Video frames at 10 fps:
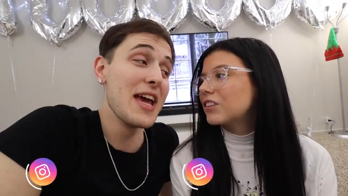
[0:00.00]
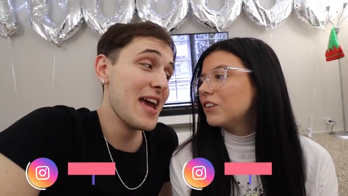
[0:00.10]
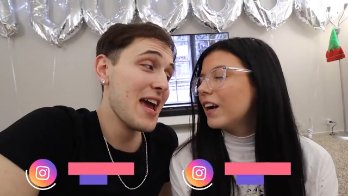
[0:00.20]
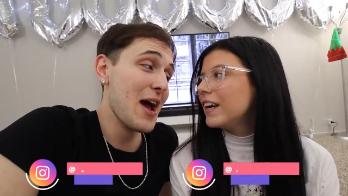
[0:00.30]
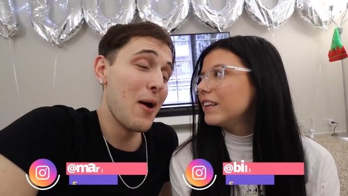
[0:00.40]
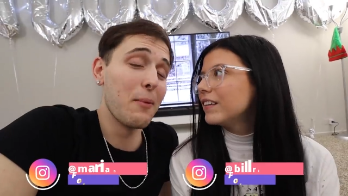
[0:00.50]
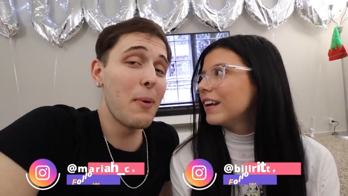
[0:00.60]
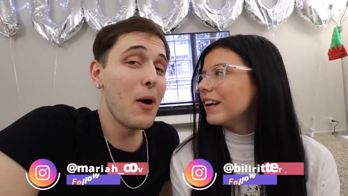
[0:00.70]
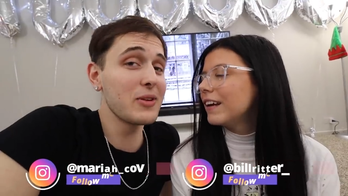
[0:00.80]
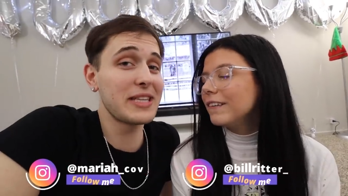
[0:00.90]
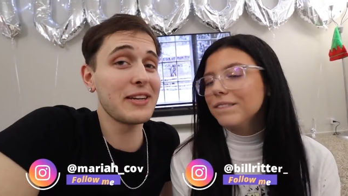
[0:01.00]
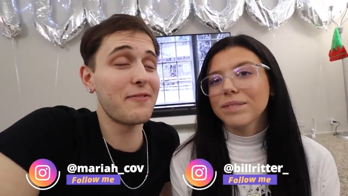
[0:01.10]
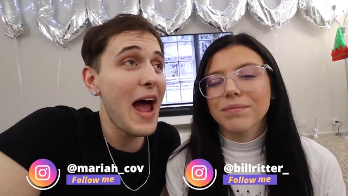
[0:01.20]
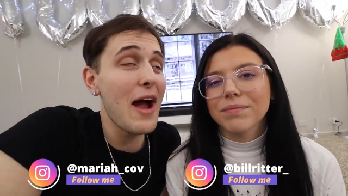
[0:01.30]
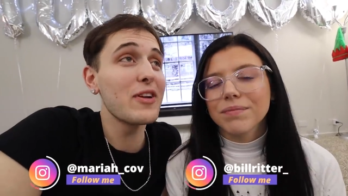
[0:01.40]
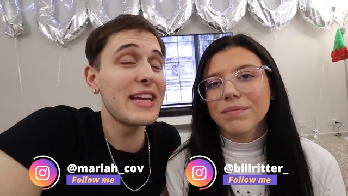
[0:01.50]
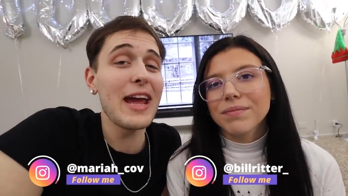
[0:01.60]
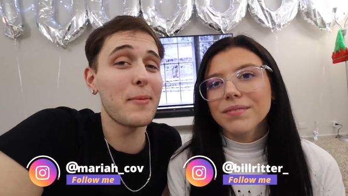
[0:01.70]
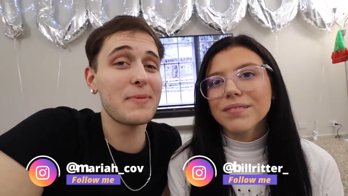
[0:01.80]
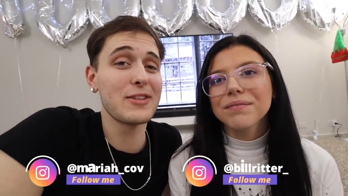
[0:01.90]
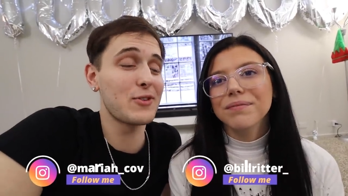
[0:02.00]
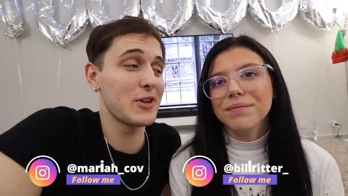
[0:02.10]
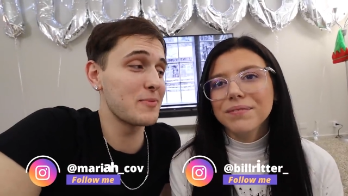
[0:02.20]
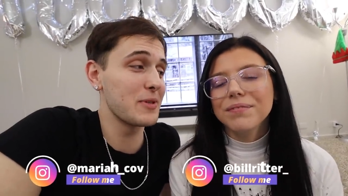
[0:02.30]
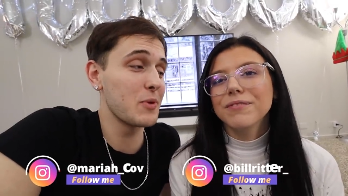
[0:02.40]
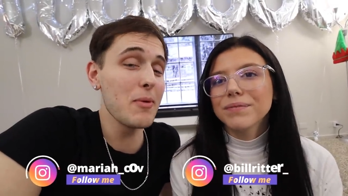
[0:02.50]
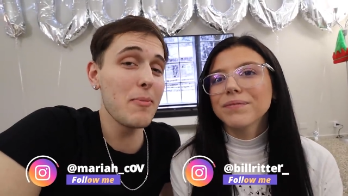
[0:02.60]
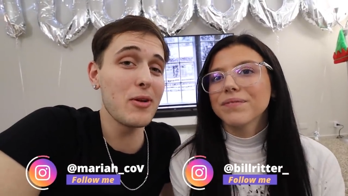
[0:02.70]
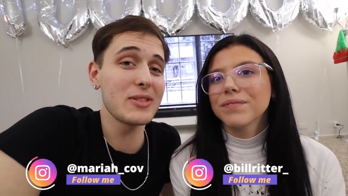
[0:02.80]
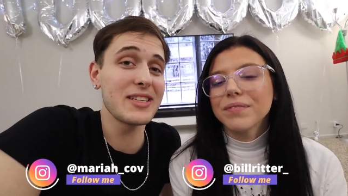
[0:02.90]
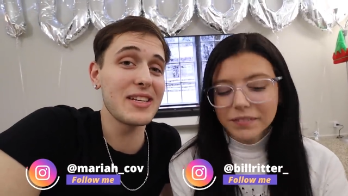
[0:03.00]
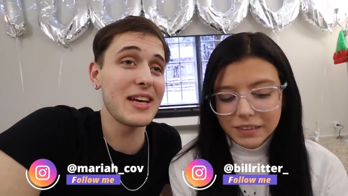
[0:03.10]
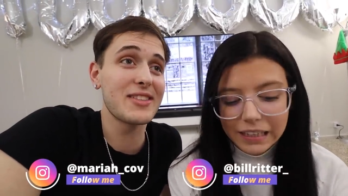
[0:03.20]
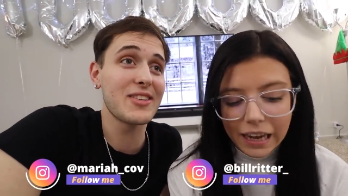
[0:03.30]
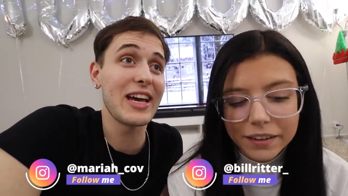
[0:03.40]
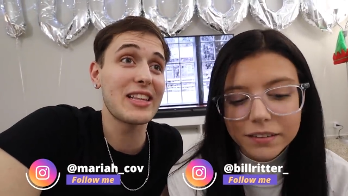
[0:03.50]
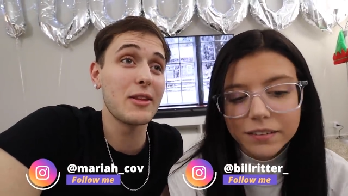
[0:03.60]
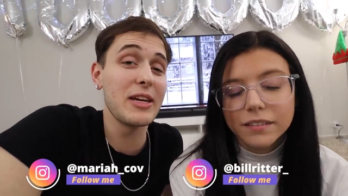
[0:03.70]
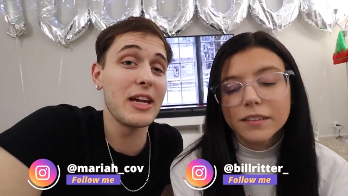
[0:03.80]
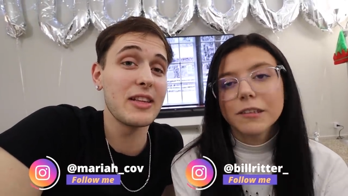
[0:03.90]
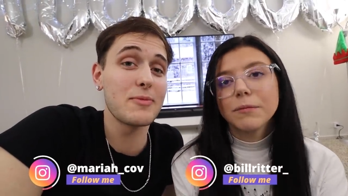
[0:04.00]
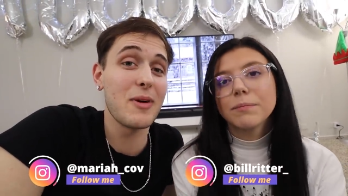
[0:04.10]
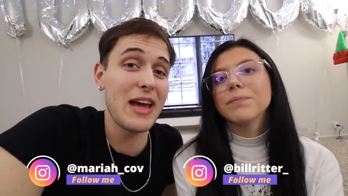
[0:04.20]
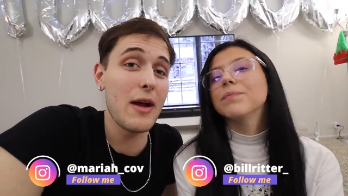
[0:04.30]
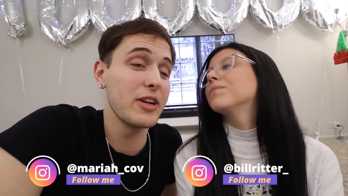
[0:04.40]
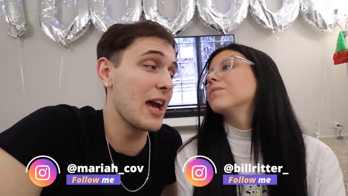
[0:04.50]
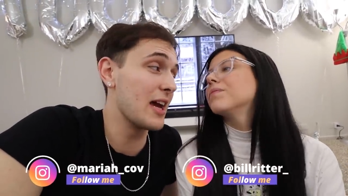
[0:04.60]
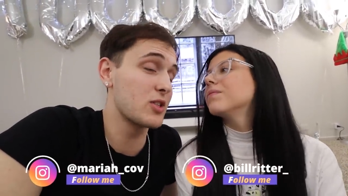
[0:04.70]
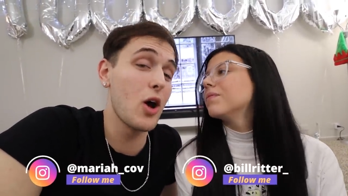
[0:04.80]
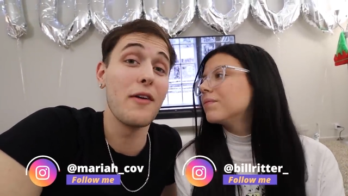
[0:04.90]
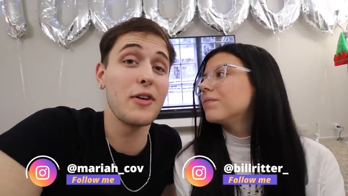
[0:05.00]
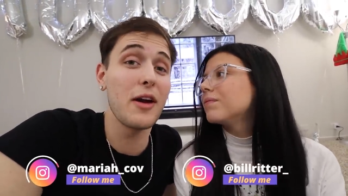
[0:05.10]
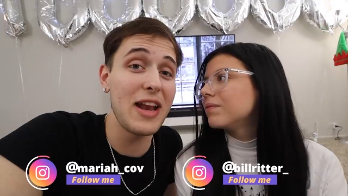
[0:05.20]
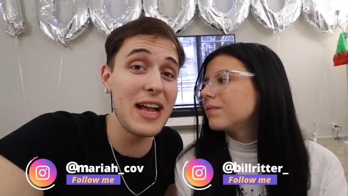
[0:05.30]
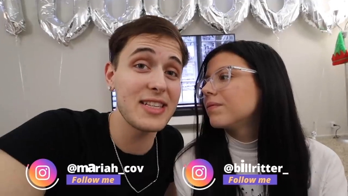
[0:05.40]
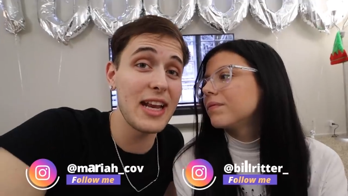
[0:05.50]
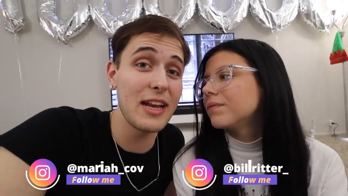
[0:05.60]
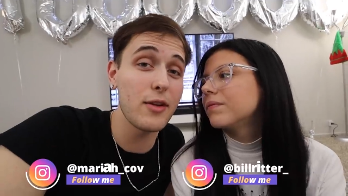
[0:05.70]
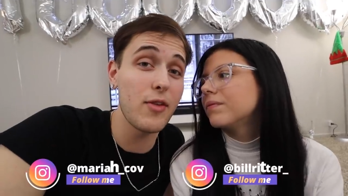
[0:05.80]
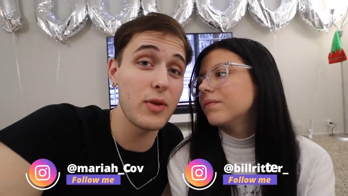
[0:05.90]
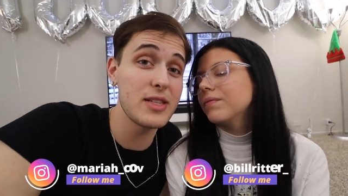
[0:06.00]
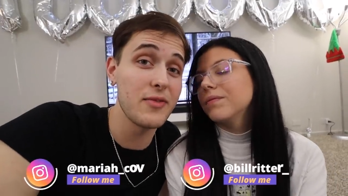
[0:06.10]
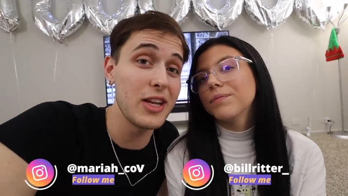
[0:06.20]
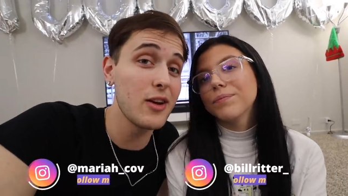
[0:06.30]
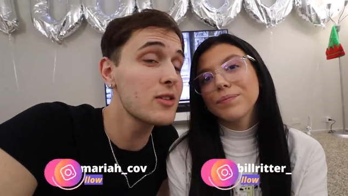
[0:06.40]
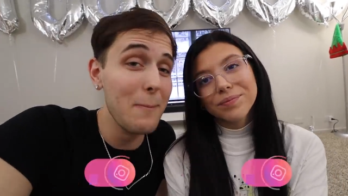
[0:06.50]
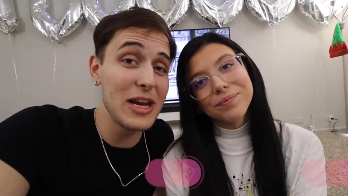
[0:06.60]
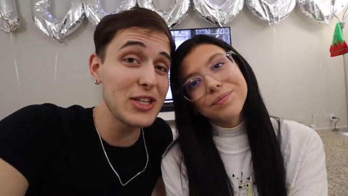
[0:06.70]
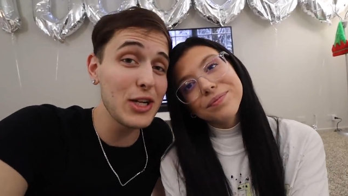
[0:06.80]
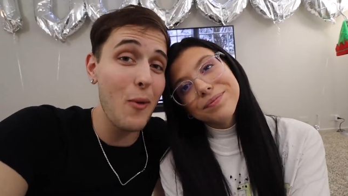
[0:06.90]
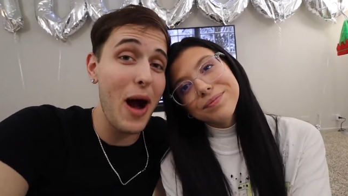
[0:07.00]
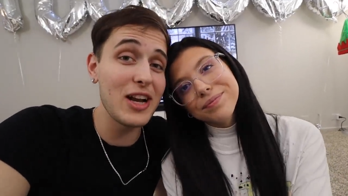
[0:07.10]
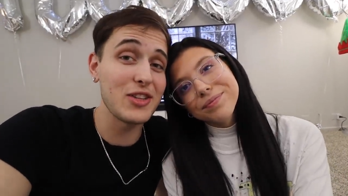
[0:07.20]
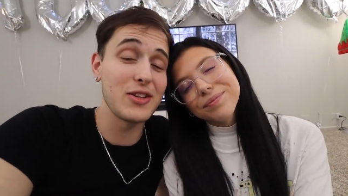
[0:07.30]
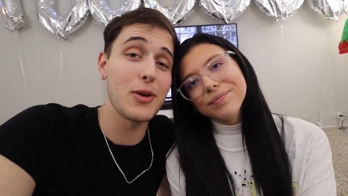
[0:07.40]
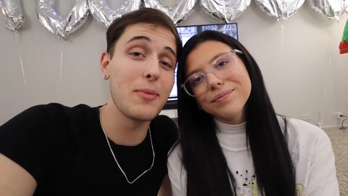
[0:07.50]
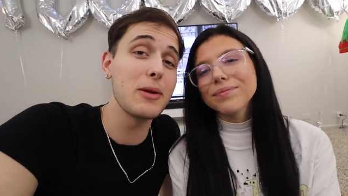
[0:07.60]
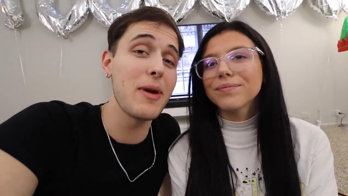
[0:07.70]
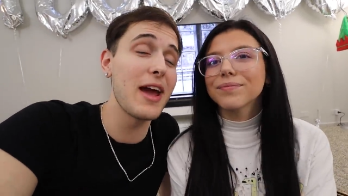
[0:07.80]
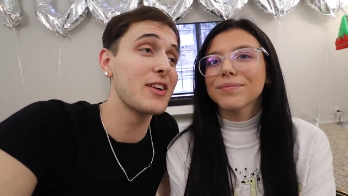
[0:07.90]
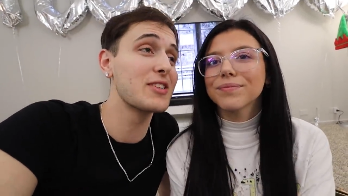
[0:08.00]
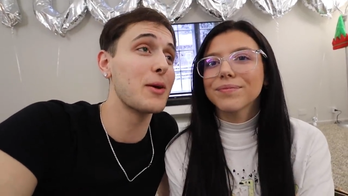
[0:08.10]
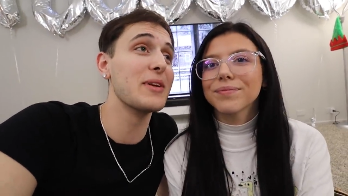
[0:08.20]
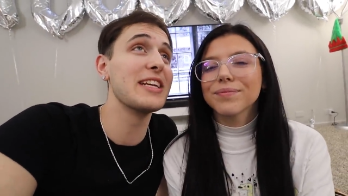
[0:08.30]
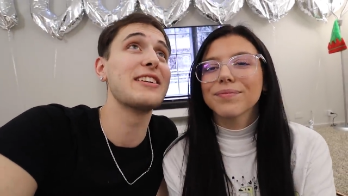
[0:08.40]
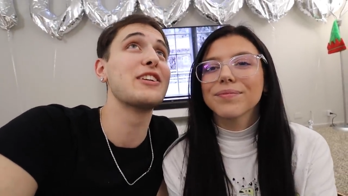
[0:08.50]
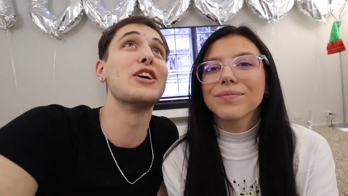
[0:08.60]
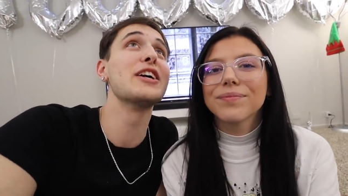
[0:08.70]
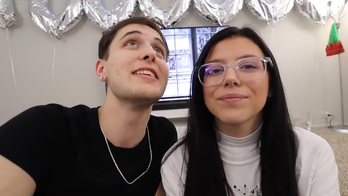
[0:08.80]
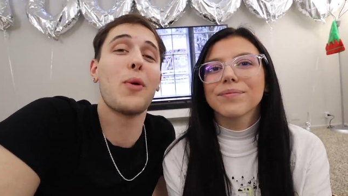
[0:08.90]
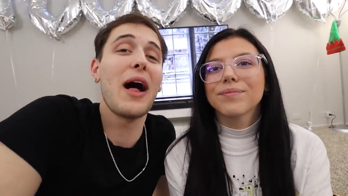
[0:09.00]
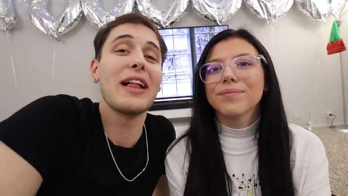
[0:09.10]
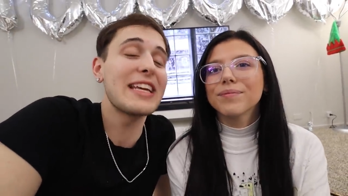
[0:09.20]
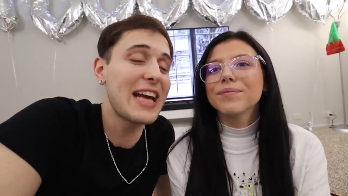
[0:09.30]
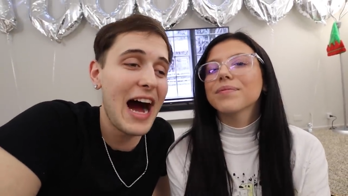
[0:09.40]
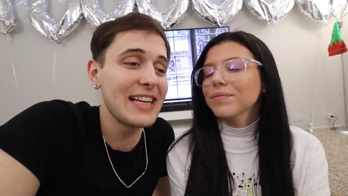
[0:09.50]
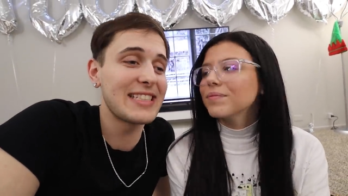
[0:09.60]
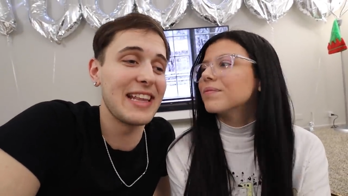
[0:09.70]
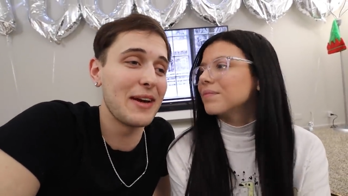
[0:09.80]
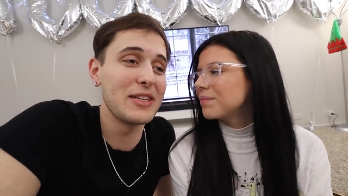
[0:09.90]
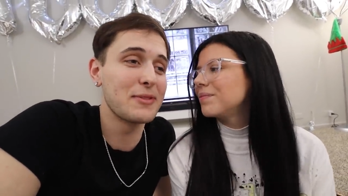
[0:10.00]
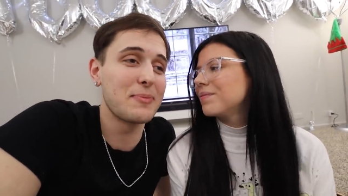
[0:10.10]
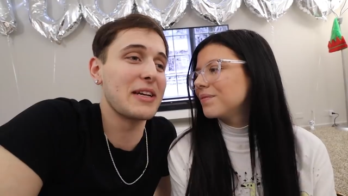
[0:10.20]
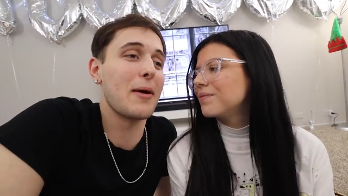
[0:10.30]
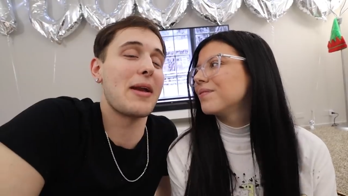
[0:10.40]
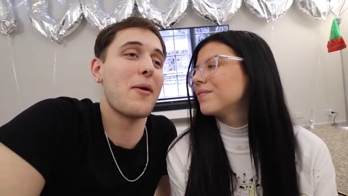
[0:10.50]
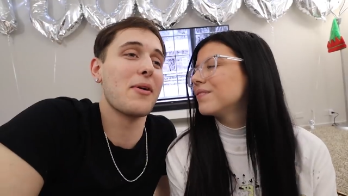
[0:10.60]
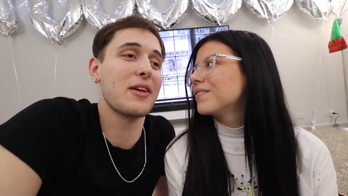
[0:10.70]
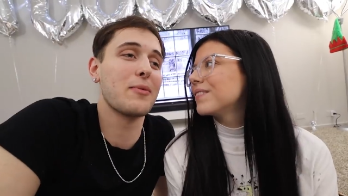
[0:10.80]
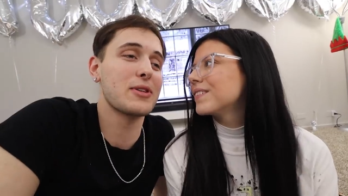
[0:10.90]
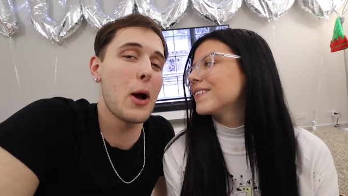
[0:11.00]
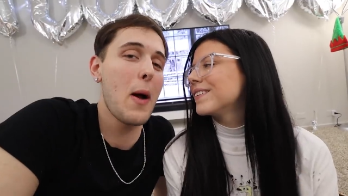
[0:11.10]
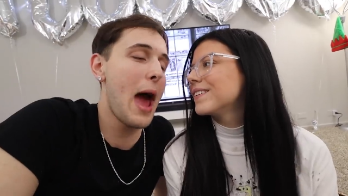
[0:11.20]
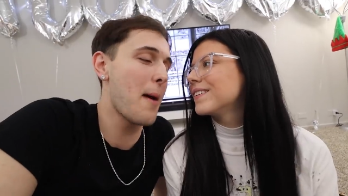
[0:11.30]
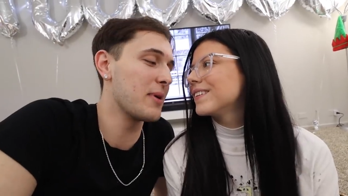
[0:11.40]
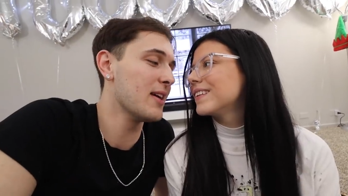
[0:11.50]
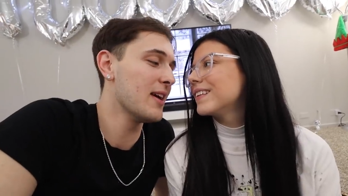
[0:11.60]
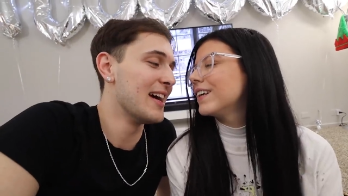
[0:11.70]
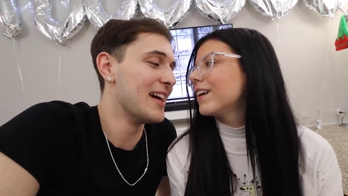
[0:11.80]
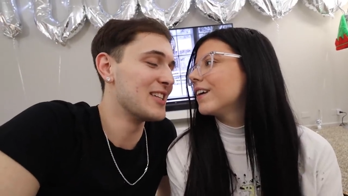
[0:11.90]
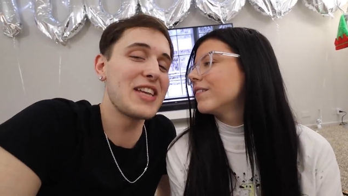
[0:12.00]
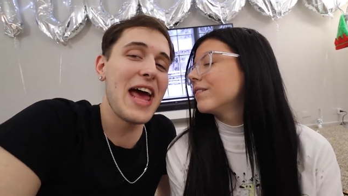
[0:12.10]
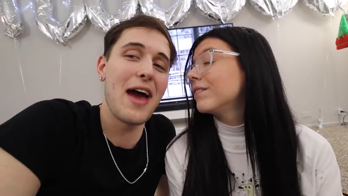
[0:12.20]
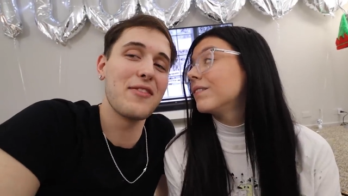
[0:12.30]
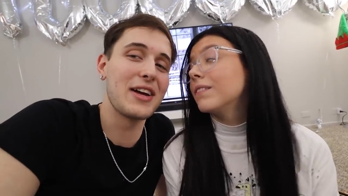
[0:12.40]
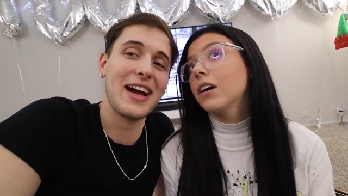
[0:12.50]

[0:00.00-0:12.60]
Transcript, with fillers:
Speaker 1: That's crazy. We're posting every day up until Christmas. We've been posting since like the beginning of this month every day. So if you have not seen any of our recent videos, make sure to go watch it. There's so many bangers, so many good quality content that we've just been coming out with, and we're so happy just to have you